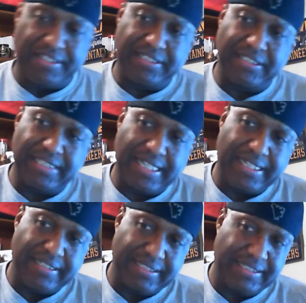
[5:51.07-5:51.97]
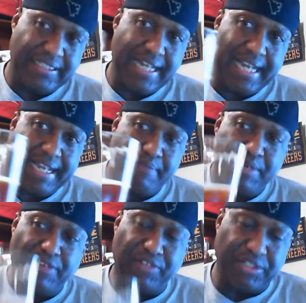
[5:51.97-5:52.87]
This is a
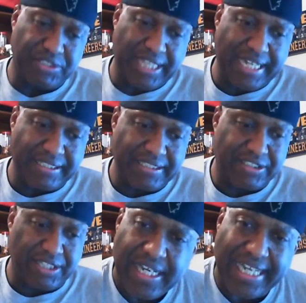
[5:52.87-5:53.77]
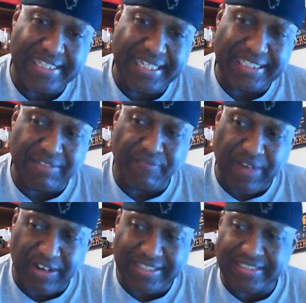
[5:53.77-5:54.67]
knockout beer for Goose Island. So I think it's a
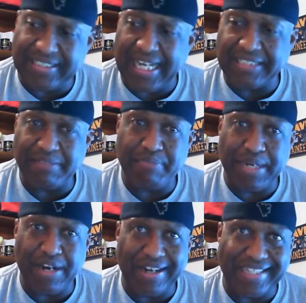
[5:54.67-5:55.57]
very solid beer.